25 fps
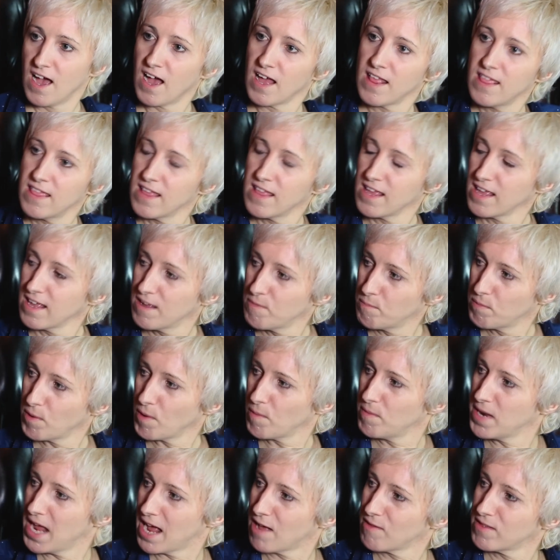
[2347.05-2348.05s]
I think
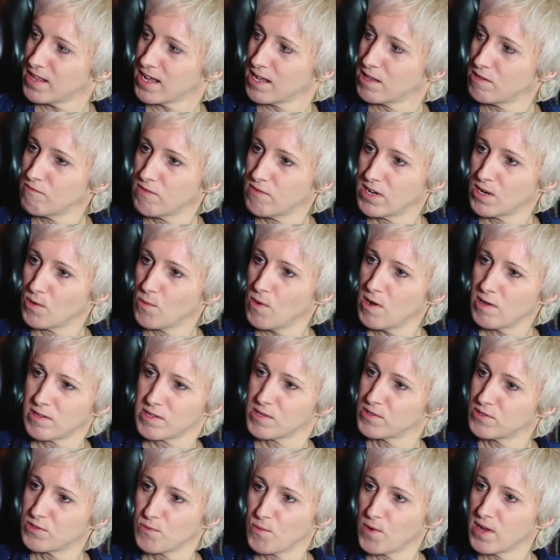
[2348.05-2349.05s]
probably out there in the real
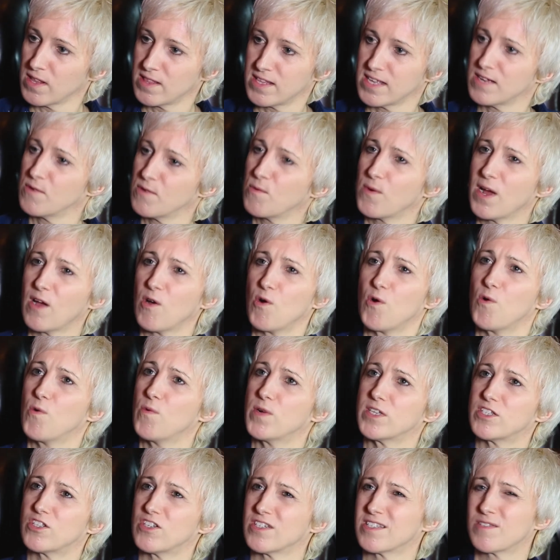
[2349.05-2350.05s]
world, we're
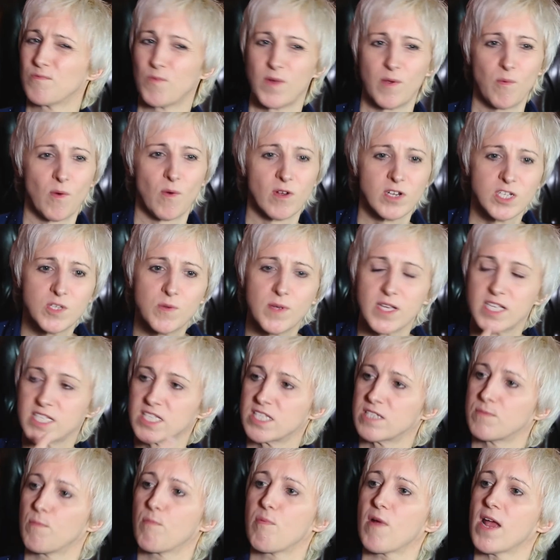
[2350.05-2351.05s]
always just, we want to
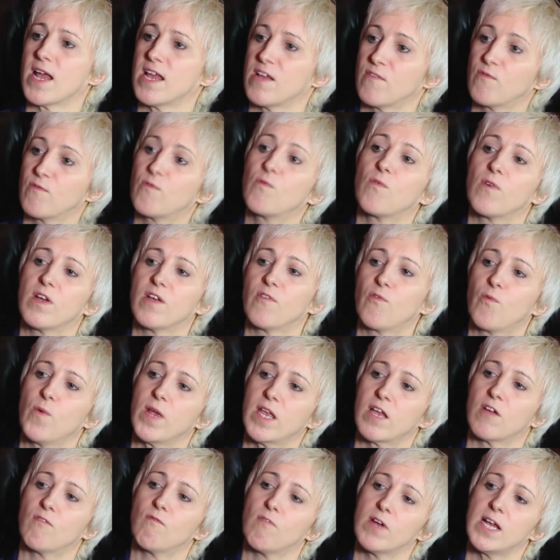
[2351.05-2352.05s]
express, if
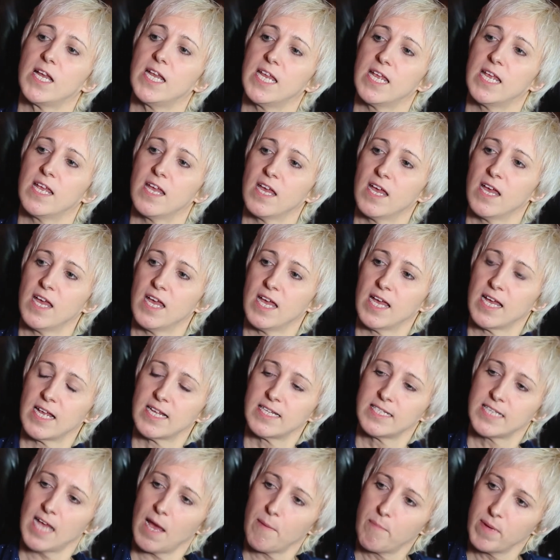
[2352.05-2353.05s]
we can really
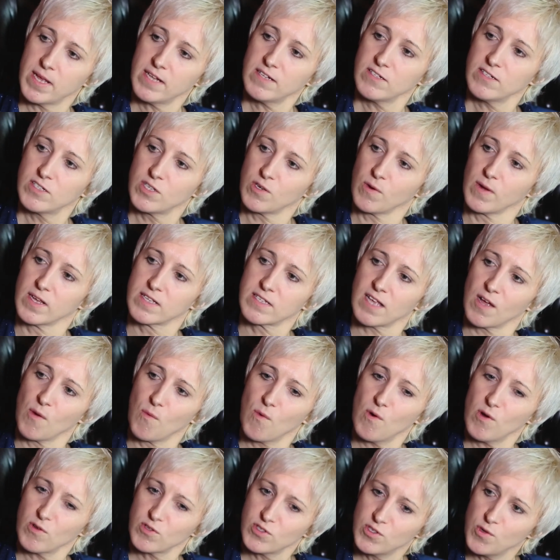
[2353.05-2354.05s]
tap into it, it's like,
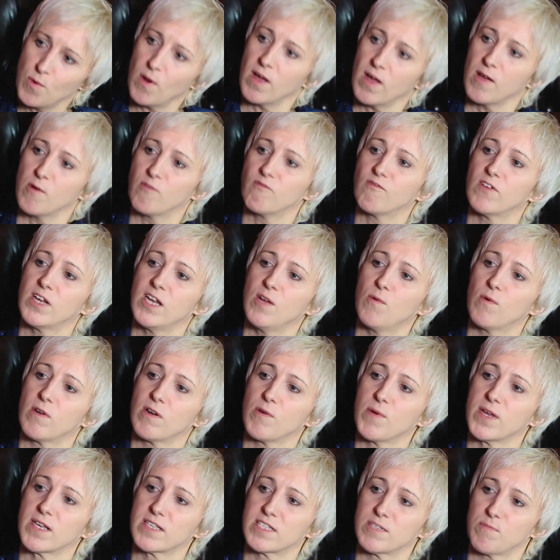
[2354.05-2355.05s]
what do I really
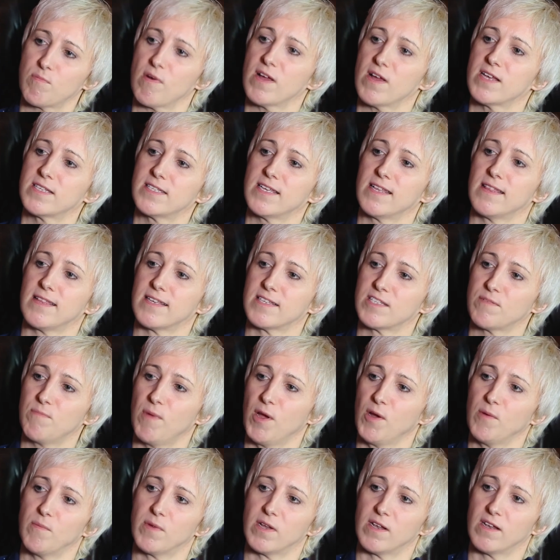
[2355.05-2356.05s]
want to express in this
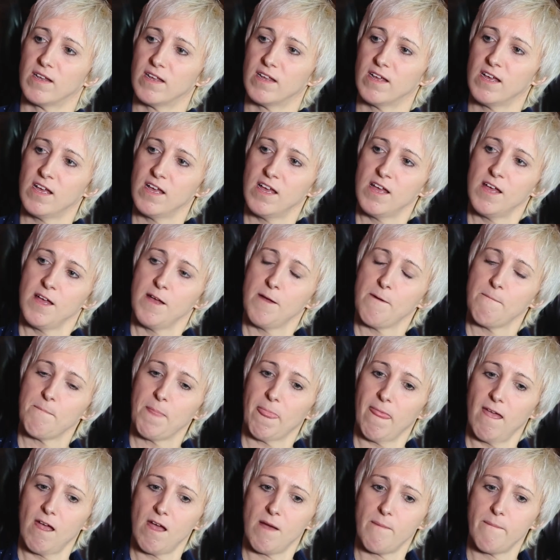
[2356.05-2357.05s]
moment?
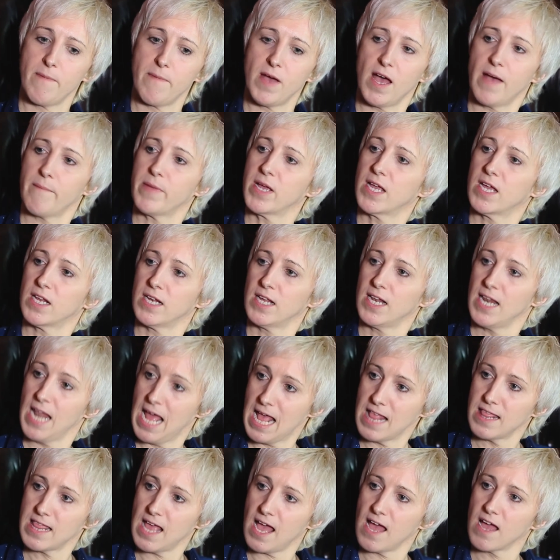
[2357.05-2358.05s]
Am I going to
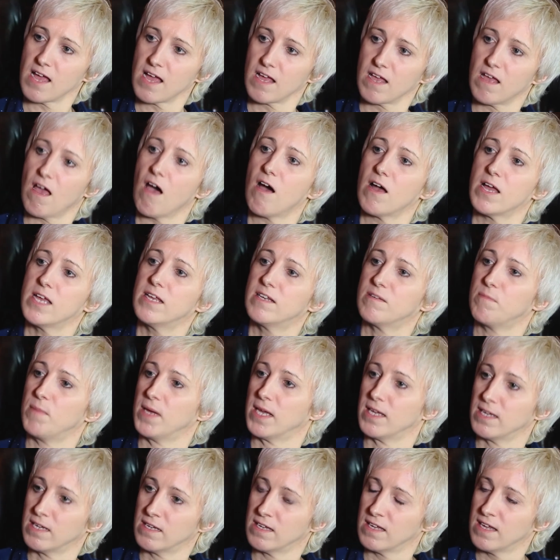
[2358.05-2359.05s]
let that guide
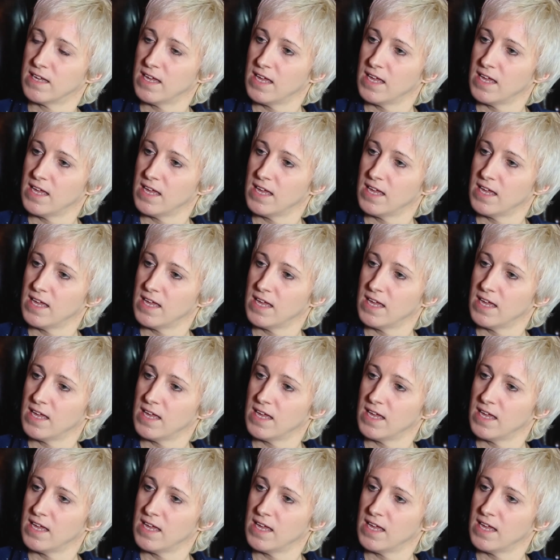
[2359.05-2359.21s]
me?